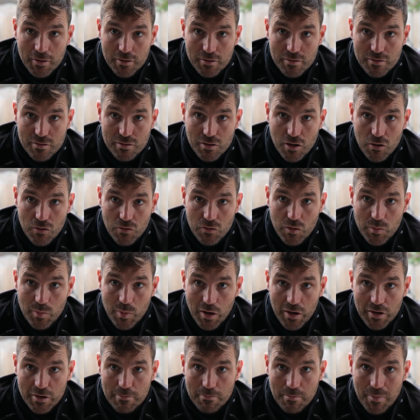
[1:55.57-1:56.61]
So the
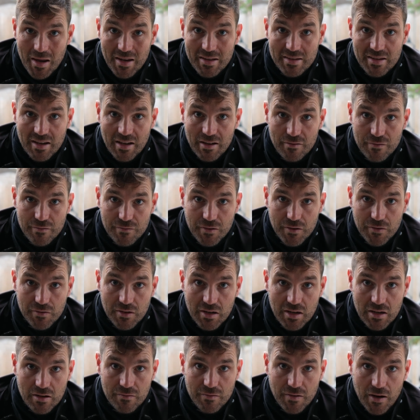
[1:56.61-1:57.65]
bike's meant to have
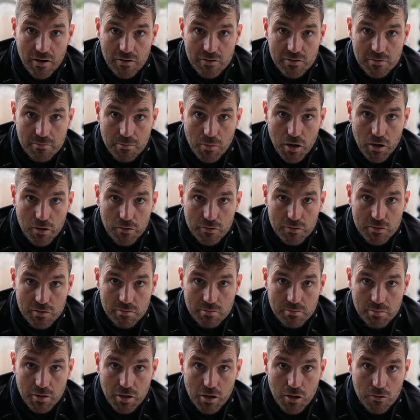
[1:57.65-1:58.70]
15,000 miles,
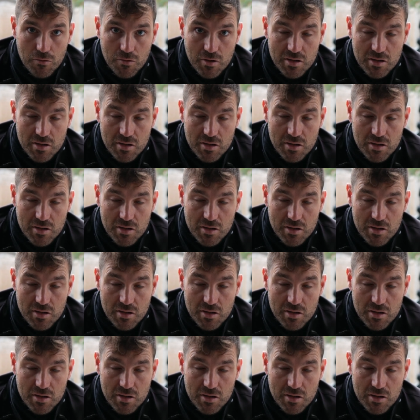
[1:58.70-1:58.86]
but it only